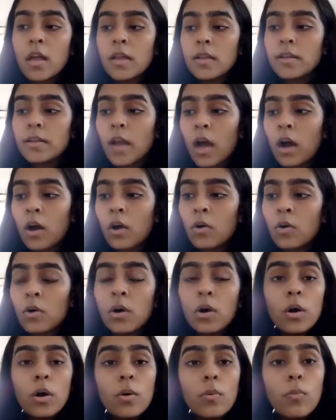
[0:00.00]
Now,
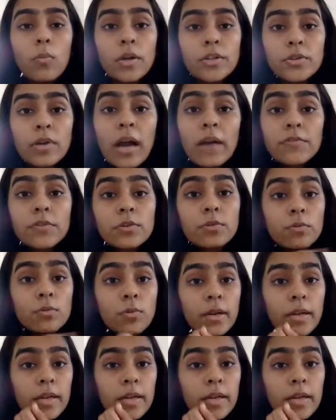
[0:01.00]
what you have to do